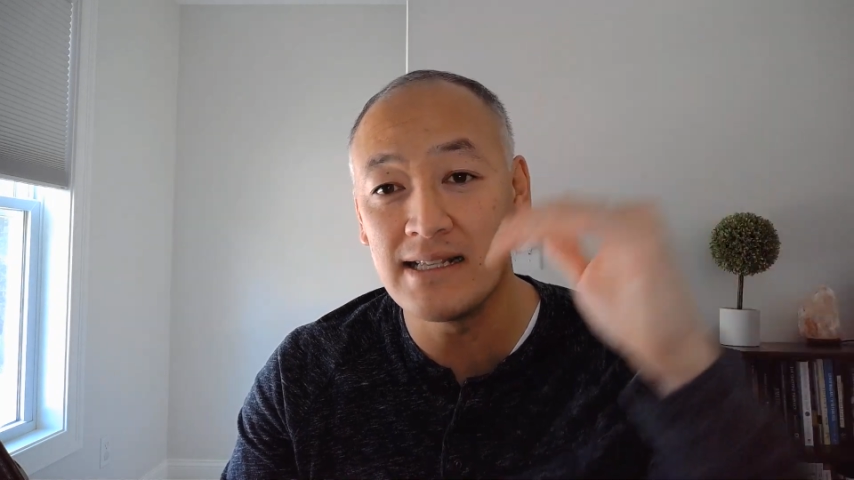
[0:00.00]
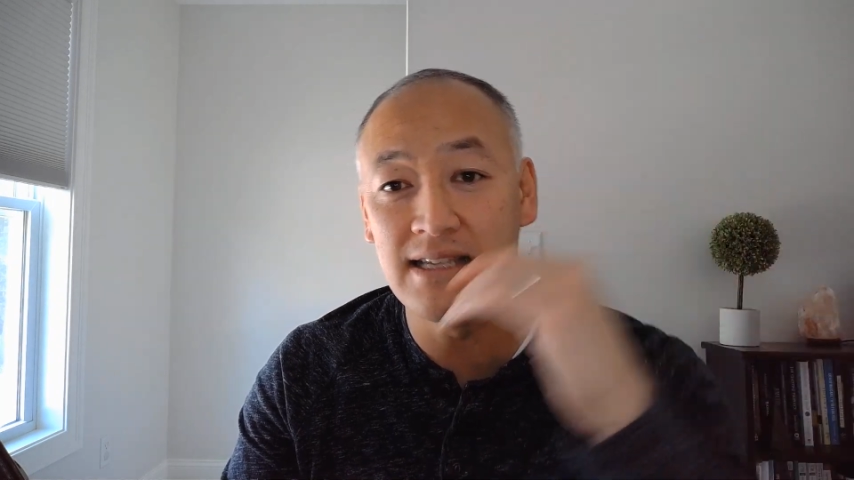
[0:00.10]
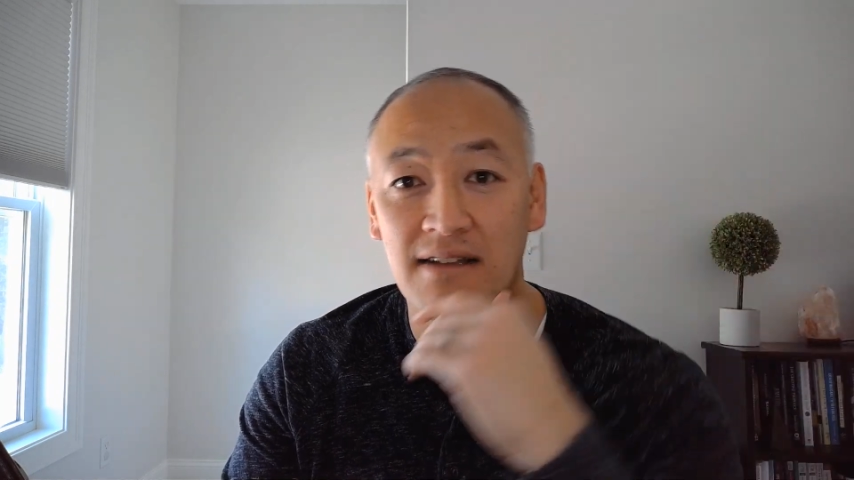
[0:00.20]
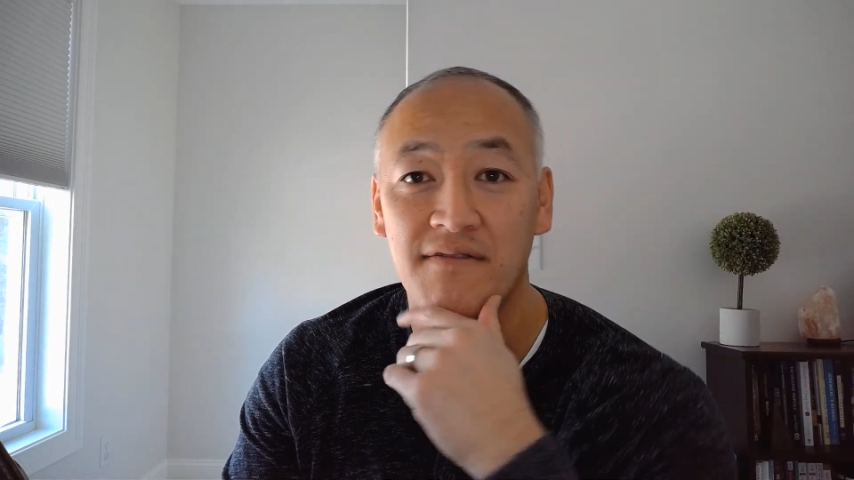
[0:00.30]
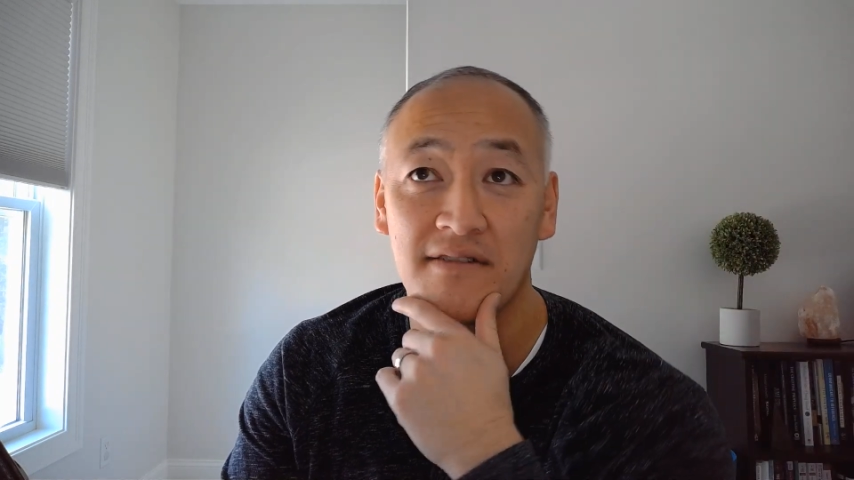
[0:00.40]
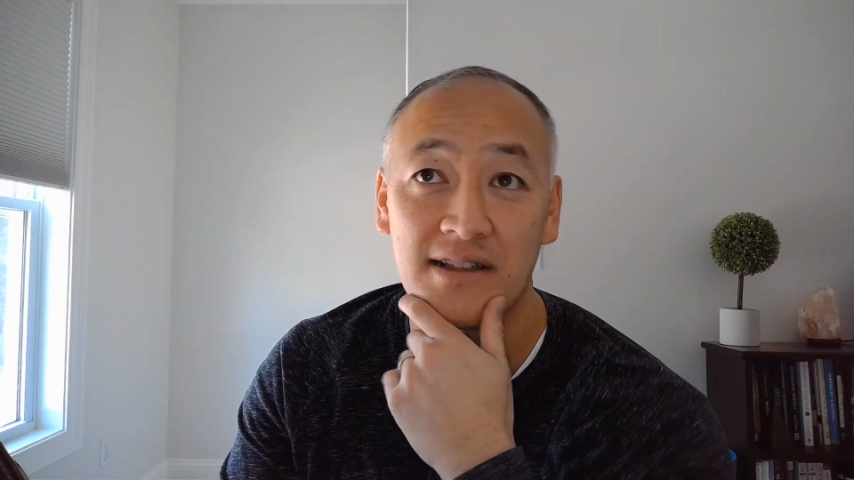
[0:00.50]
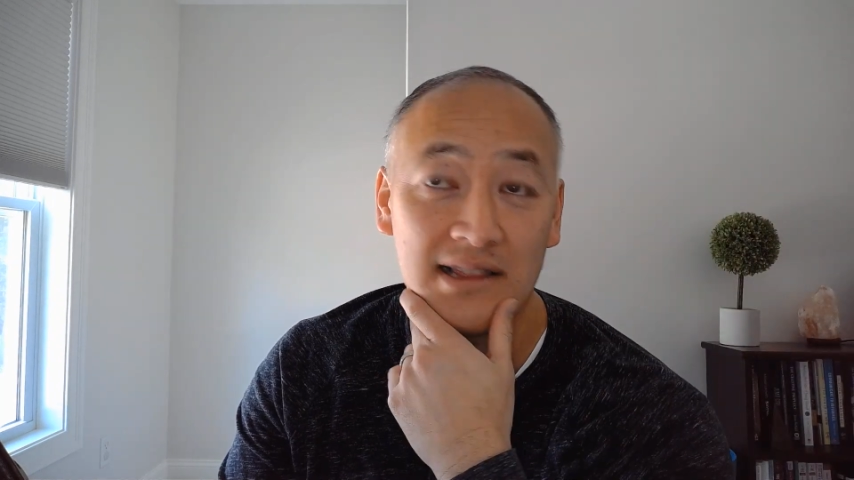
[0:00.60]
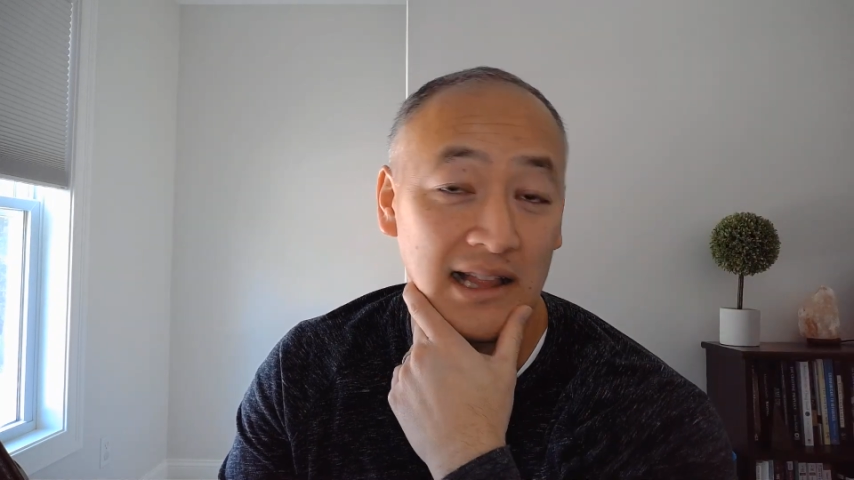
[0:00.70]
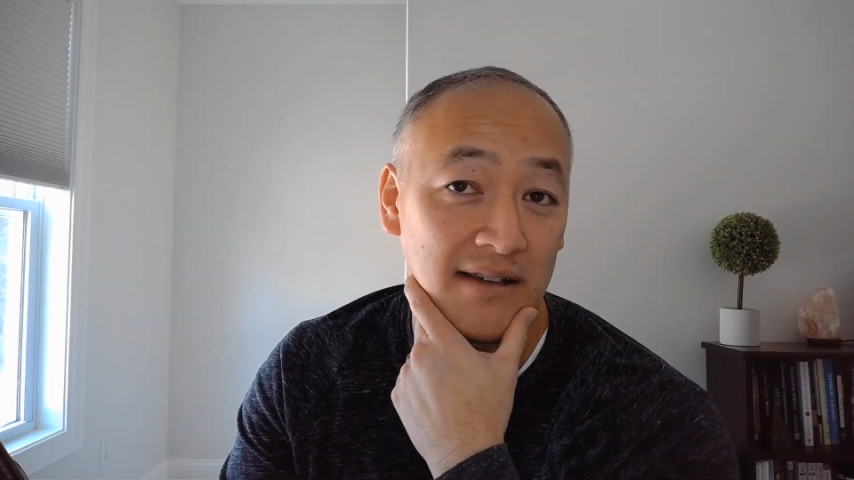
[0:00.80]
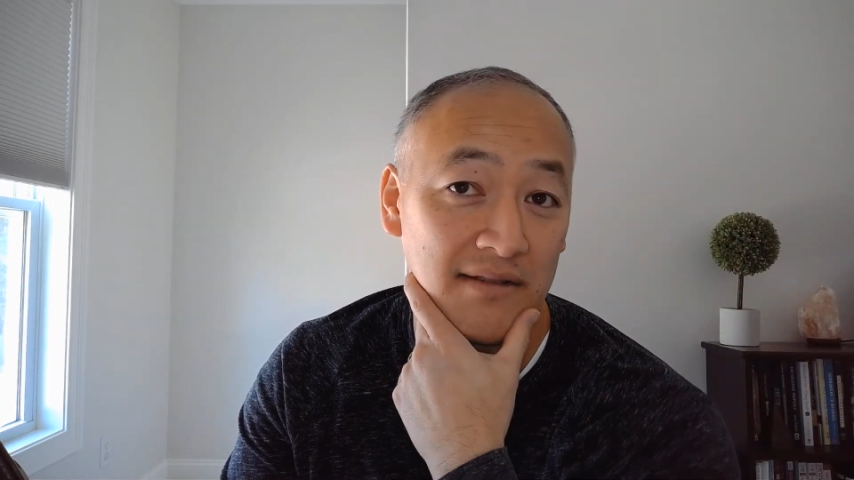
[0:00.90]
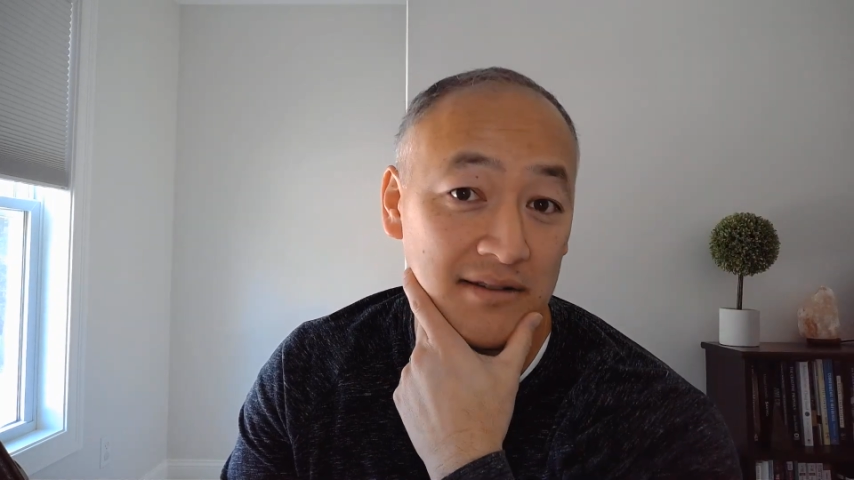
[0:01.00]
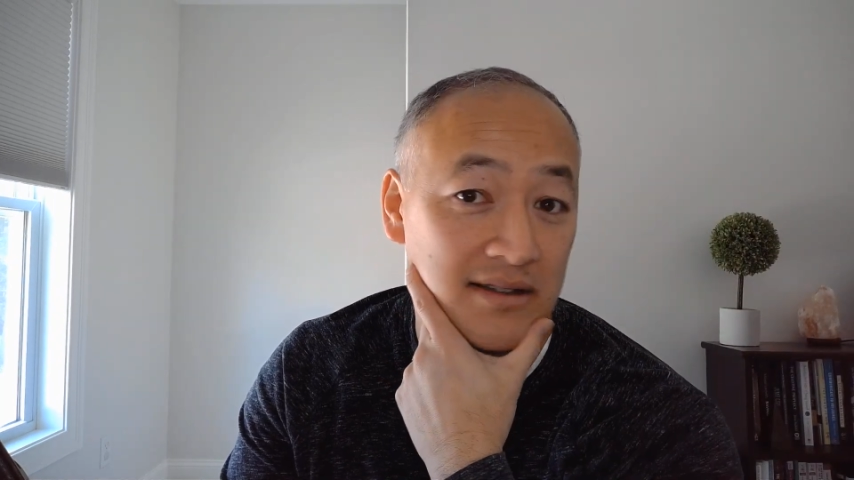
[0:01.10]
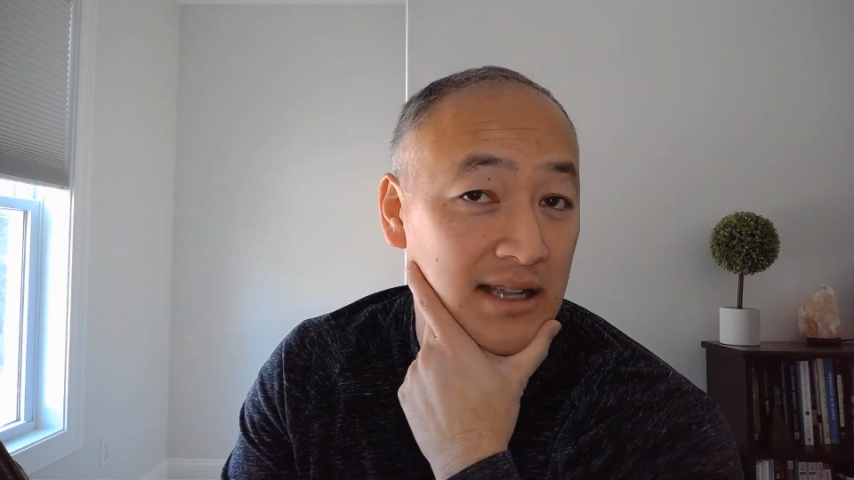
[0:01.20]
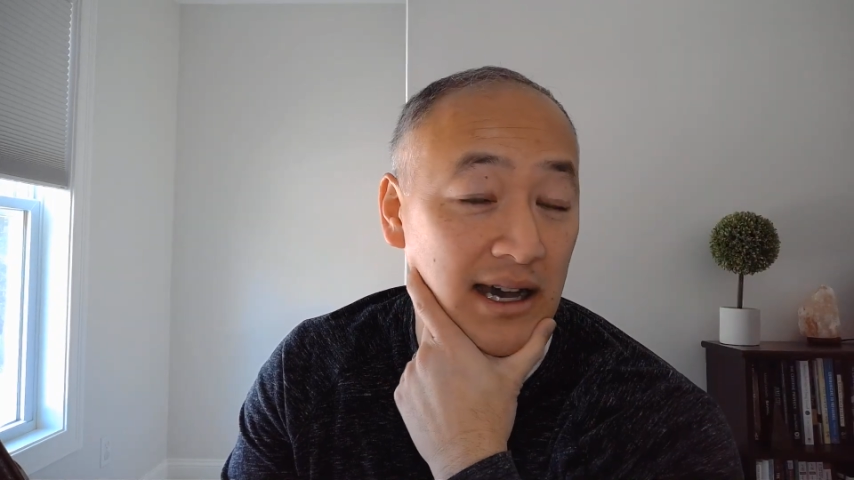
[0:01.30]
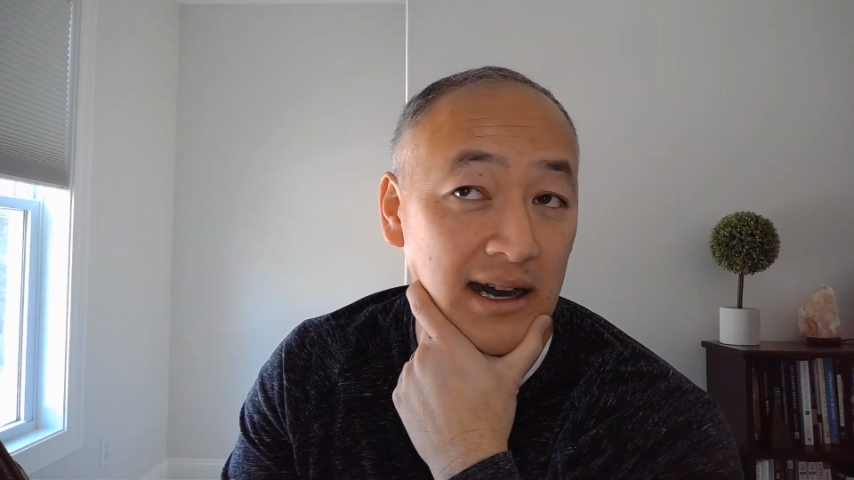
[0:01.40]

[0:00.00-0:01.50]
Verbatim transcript: different levels,